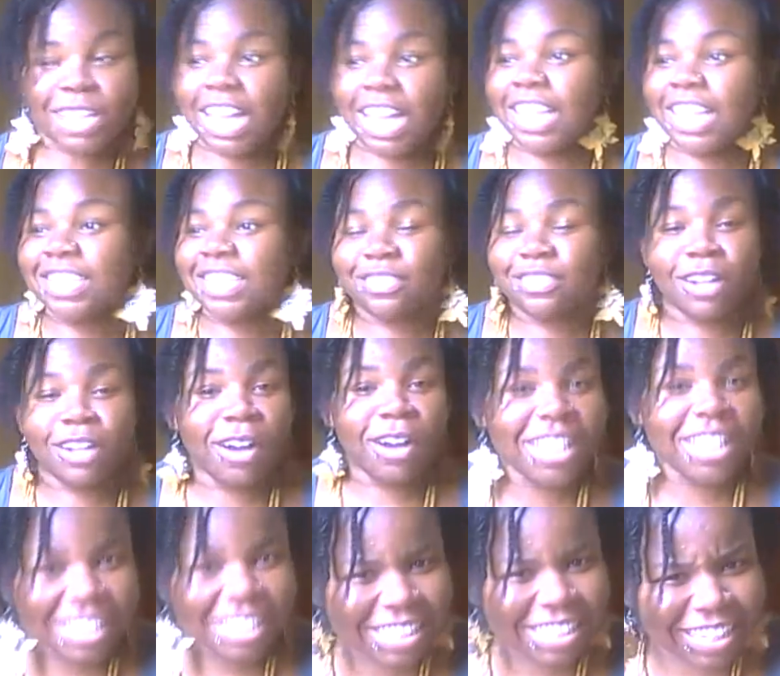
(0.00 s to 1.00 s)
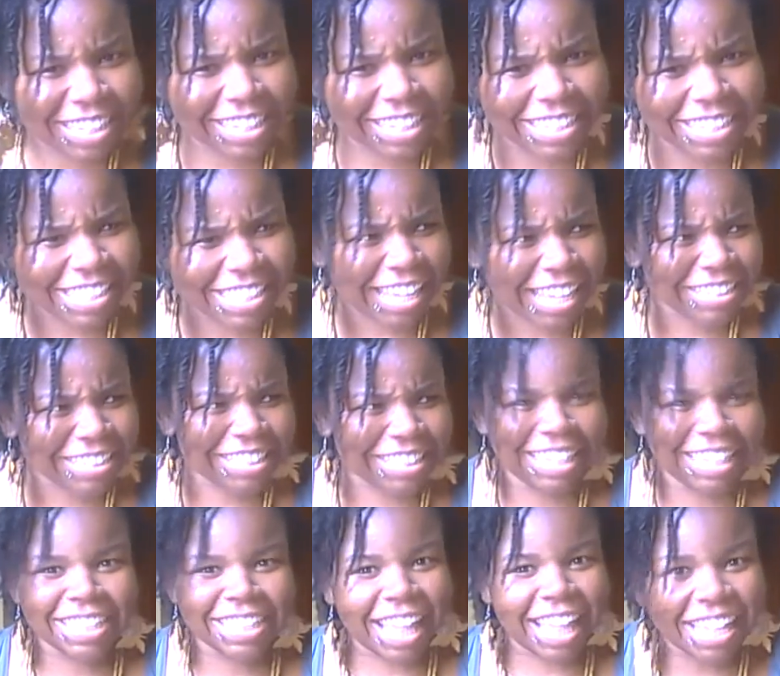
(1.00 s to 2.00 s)
And, you know, Alicia couldn't say
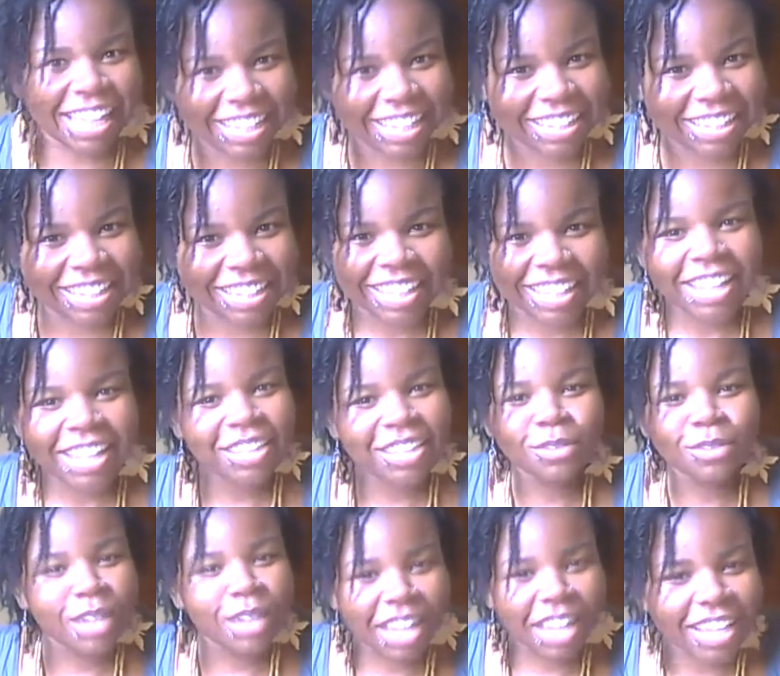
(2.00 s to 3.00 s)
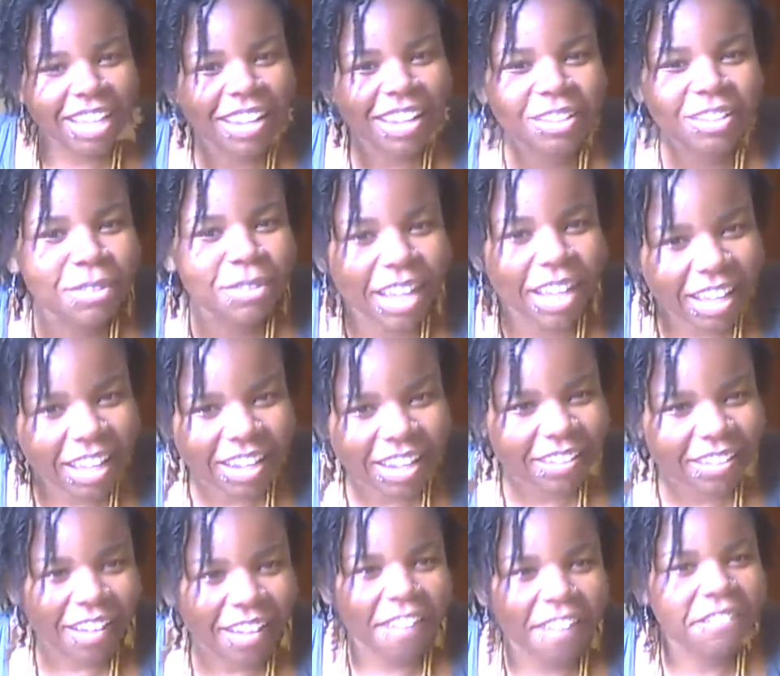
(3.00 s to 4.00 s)
shit, like, you
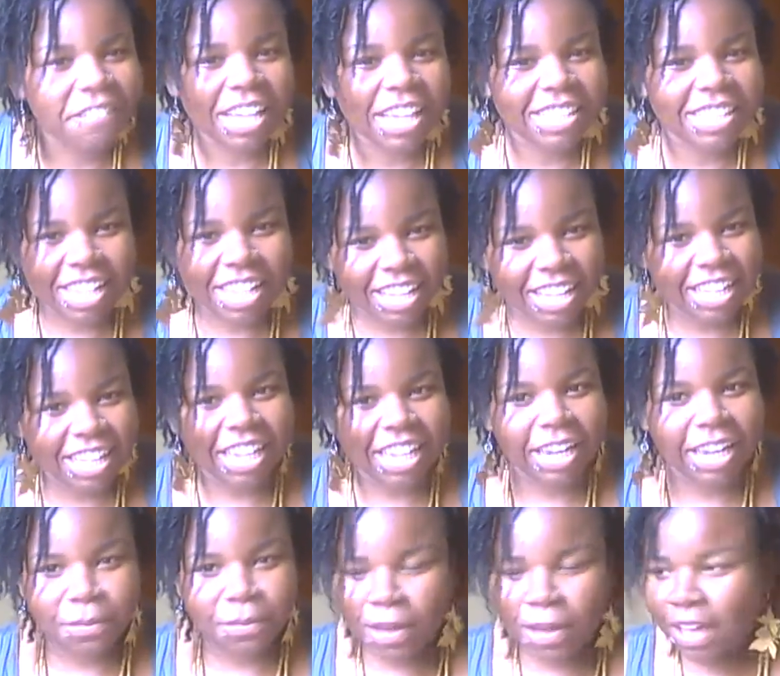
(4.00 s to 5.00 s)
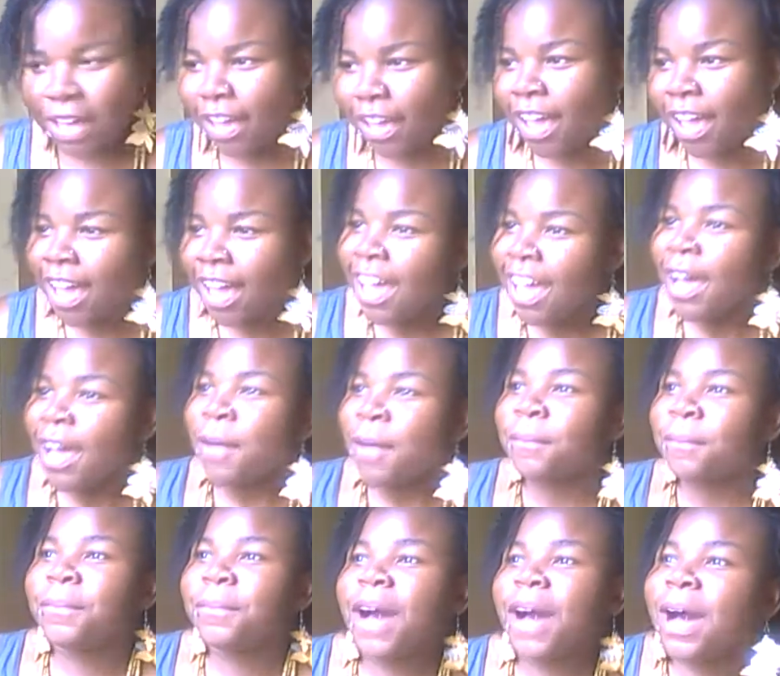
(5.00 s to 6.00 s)
didn't affect her in any way.
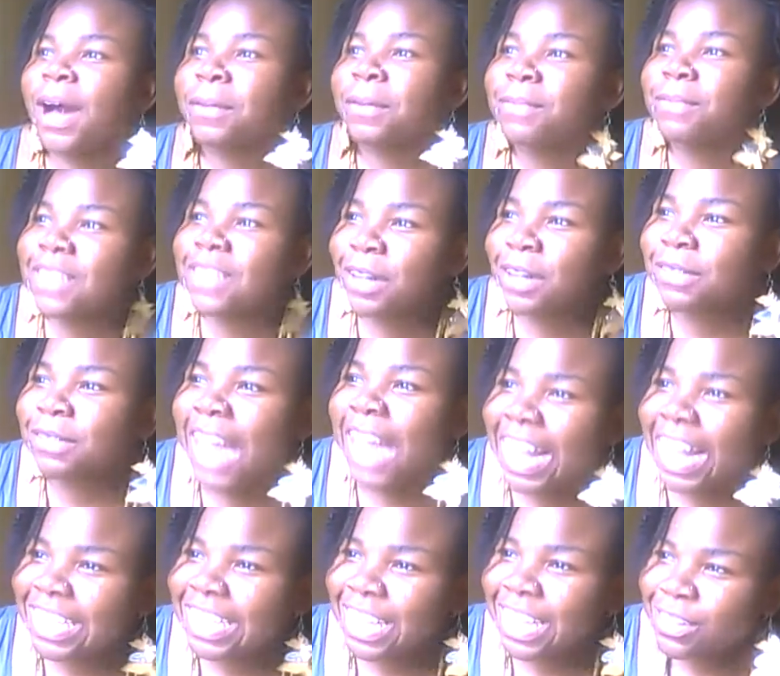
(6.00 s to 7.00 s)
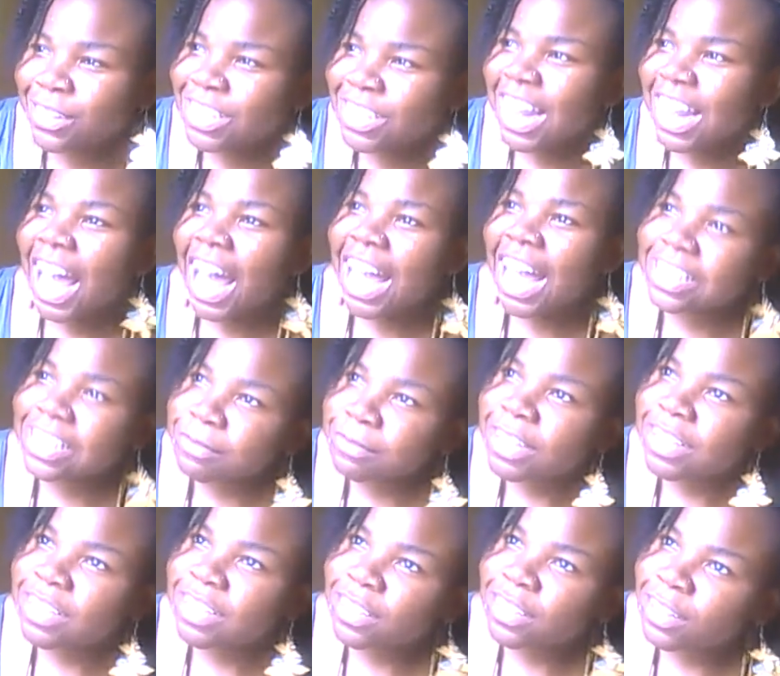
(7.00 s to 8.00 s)
So Natalie goes to the
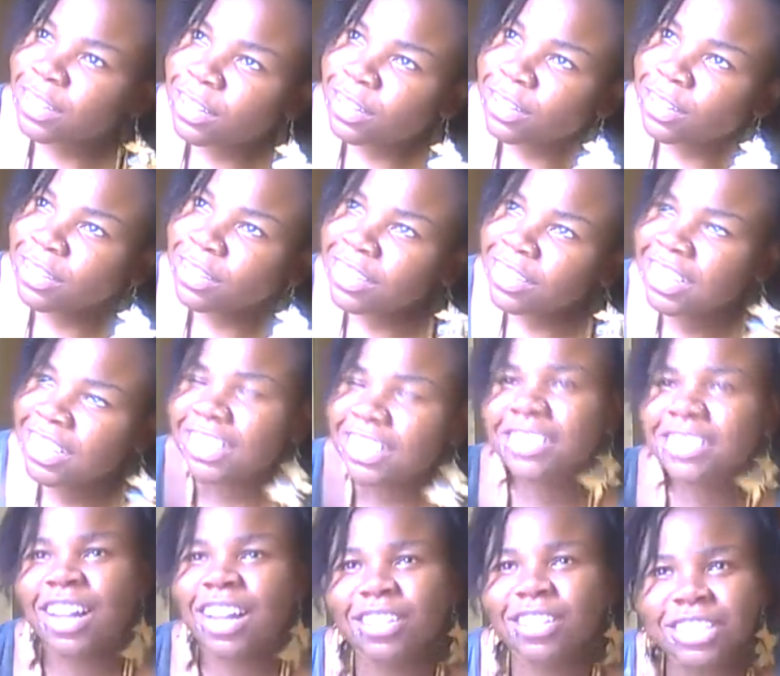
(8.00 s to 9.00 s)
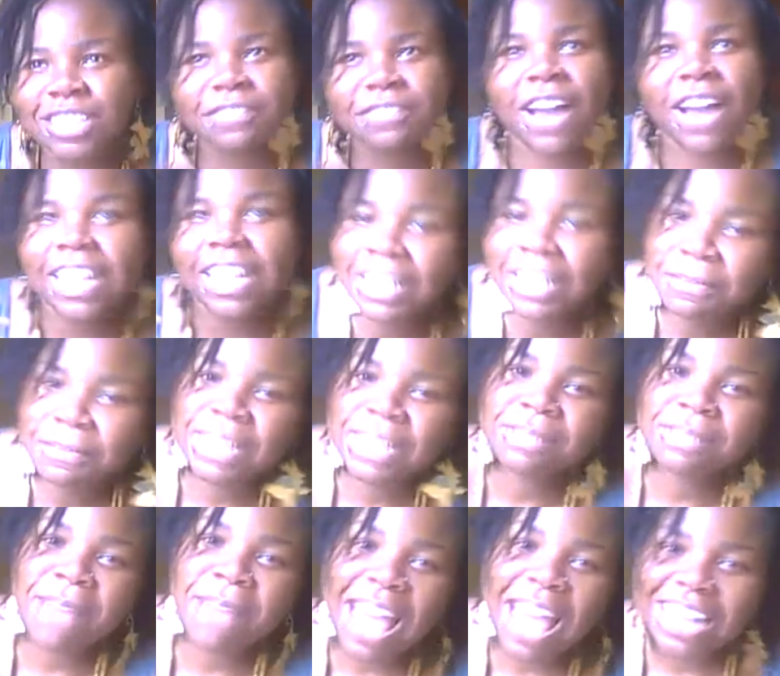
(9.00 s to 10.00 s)
hospital, you know, she finally
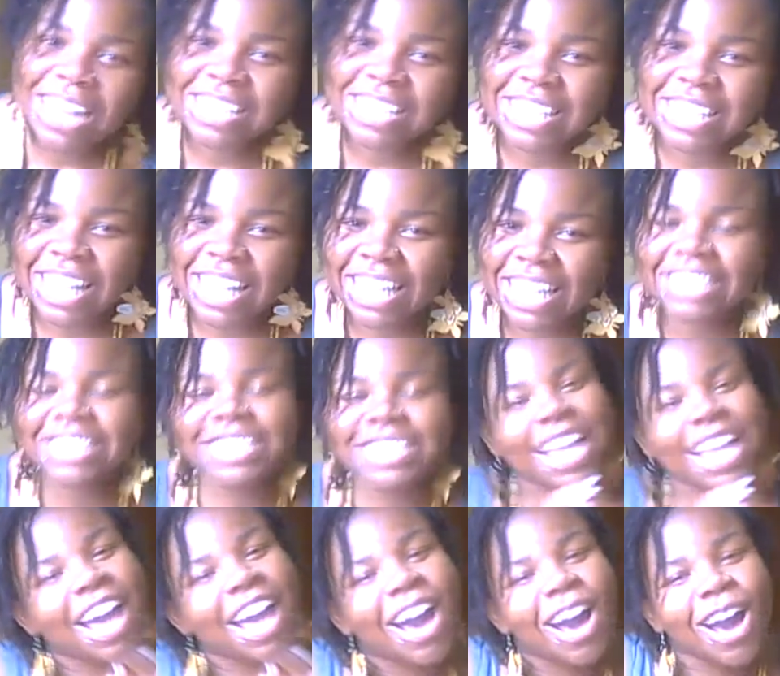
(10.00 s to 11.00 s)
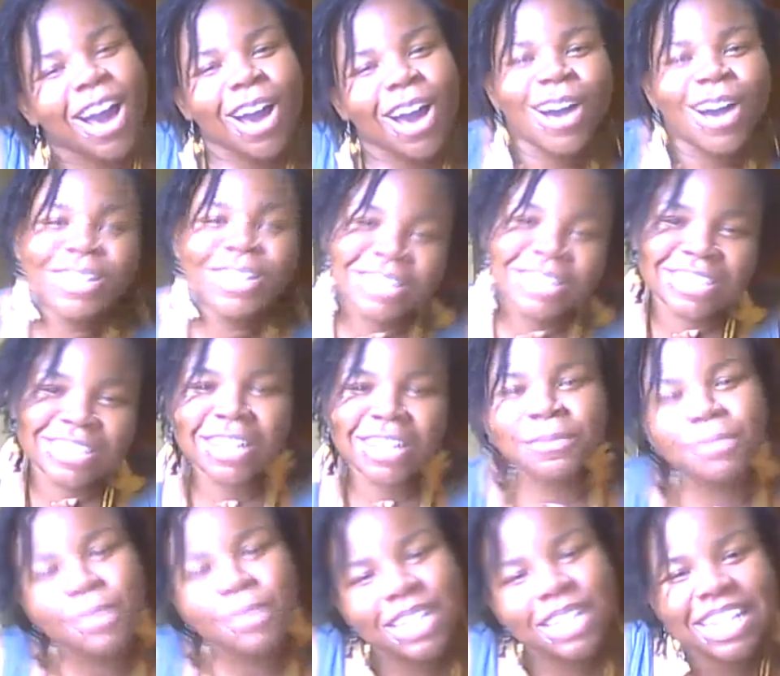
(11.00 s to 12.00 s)
meets Madison. She's like, oh, you're
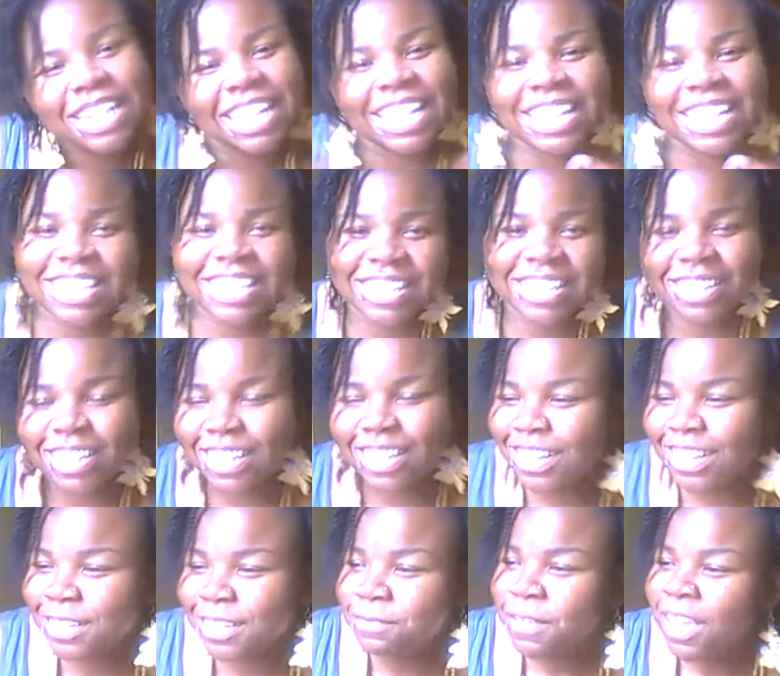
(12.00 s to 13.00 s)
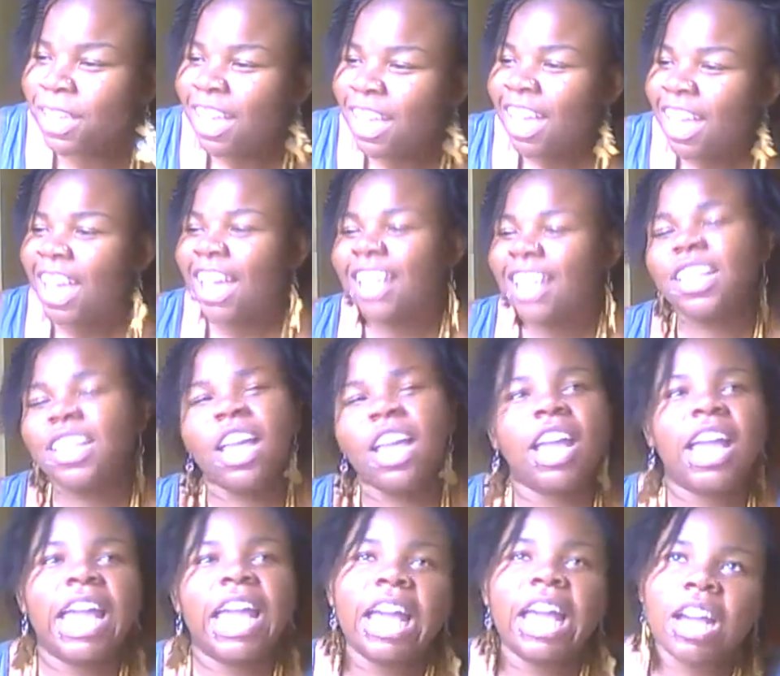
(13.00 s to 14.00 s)
so pretty, da-da-da. And
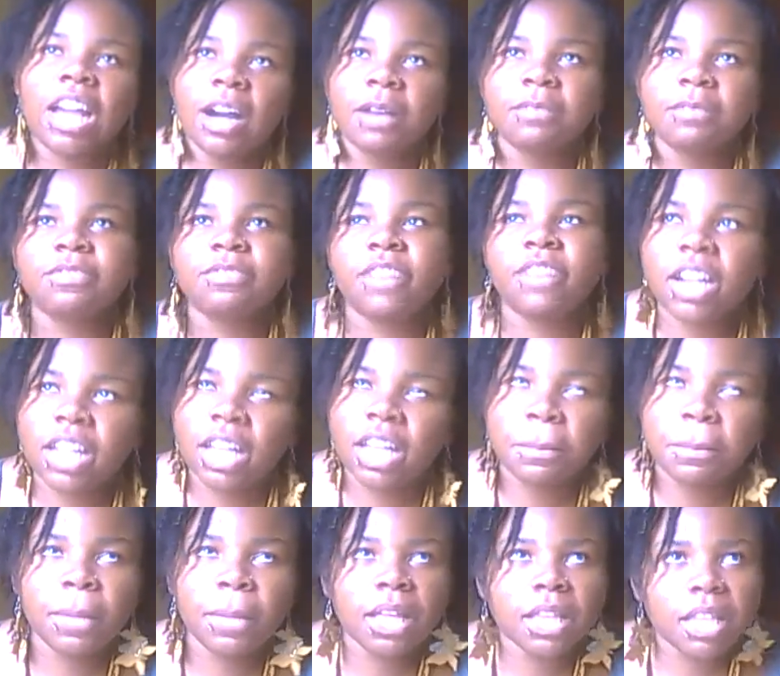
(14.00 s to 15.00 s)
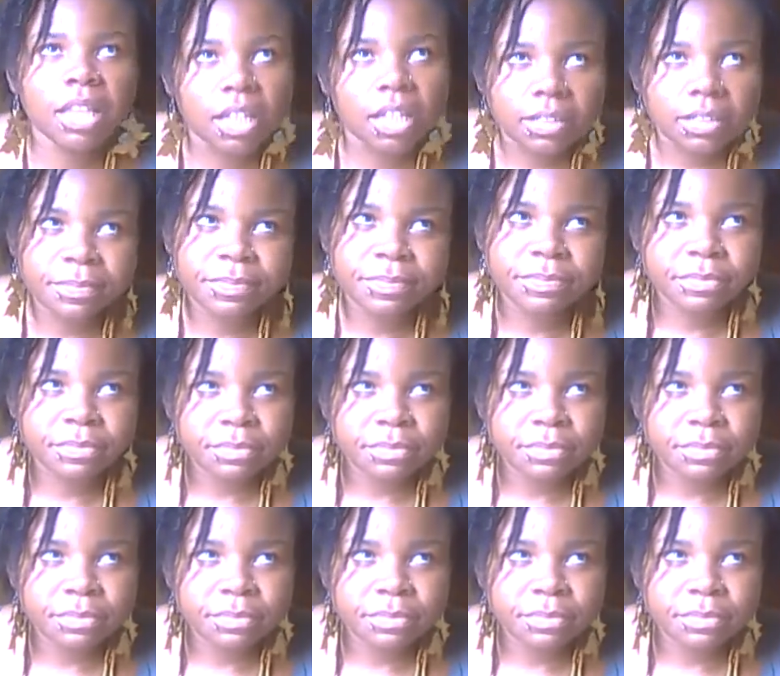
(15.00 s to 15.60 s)
then here comes fucking Miller.